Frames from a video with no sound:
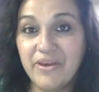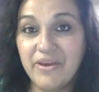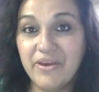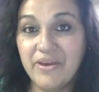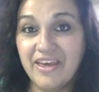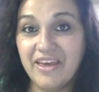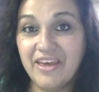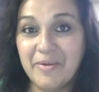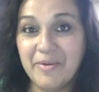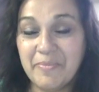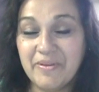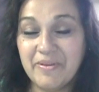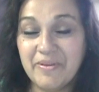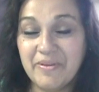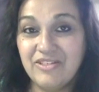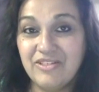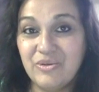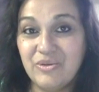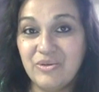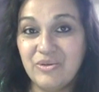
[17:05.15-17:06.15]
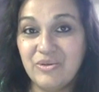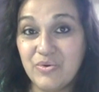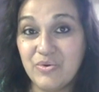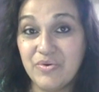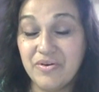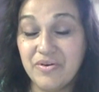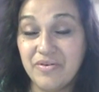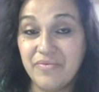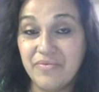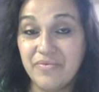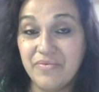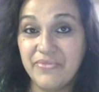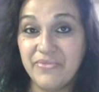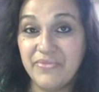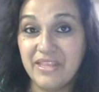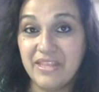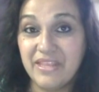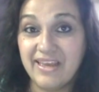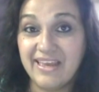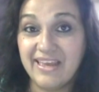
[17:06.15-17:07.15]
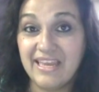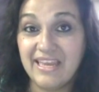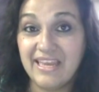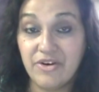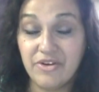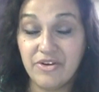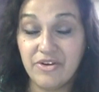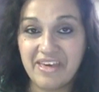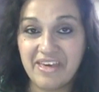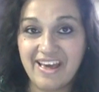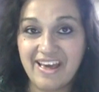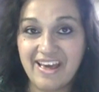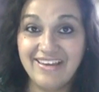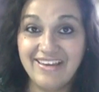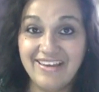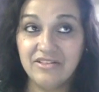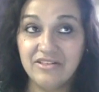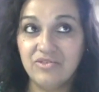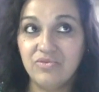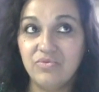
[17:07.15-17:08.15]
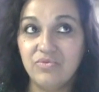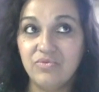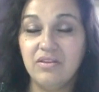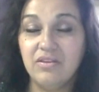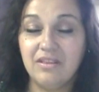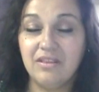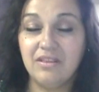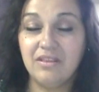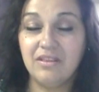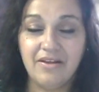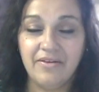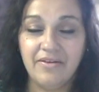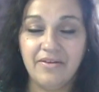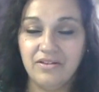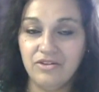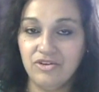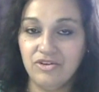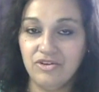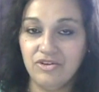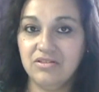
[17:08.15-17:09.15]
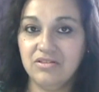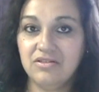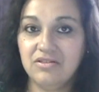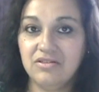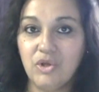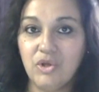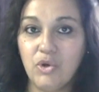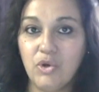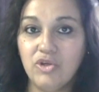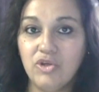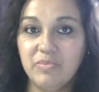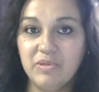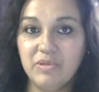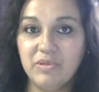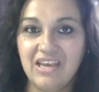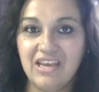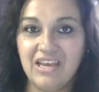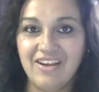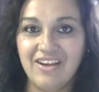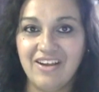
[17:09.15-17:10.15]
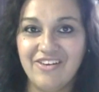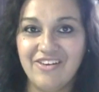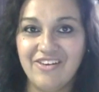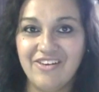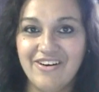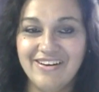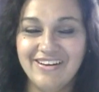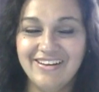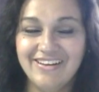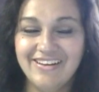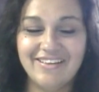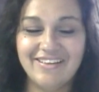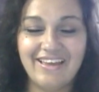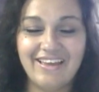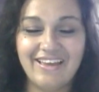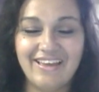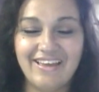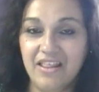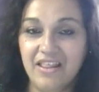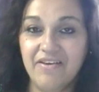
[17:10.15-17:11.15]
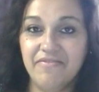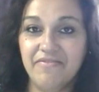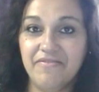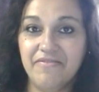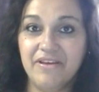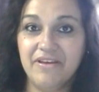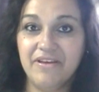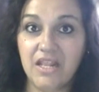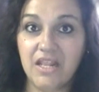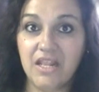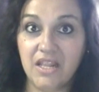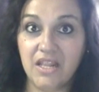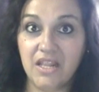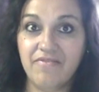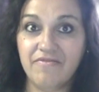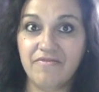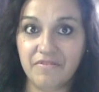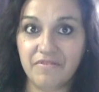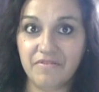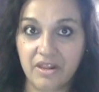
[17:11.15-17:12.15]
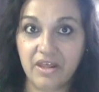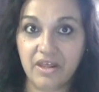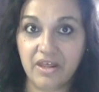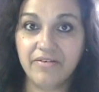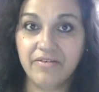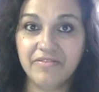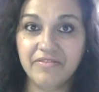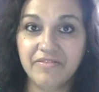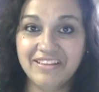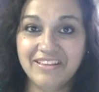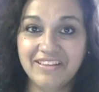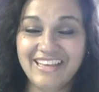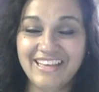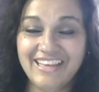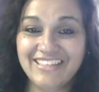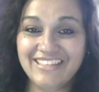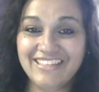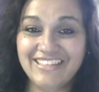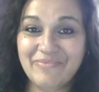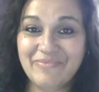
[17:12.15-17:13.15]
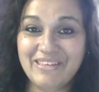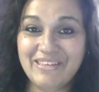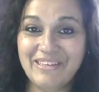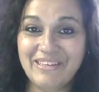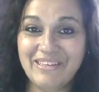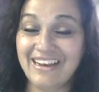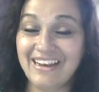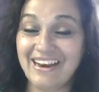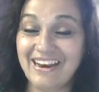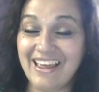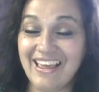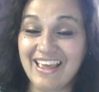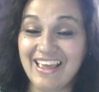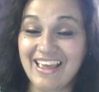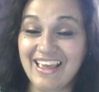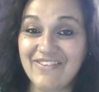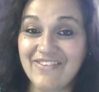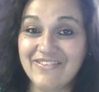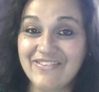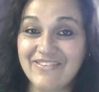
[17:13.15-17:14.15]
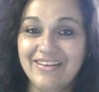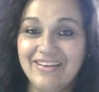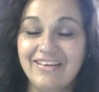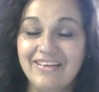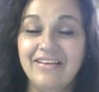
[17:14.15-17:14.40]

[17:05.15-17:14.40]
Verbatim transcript: the way up to the inner thigh. That looks so spectacular. I love love, love that chemise, that nightgown.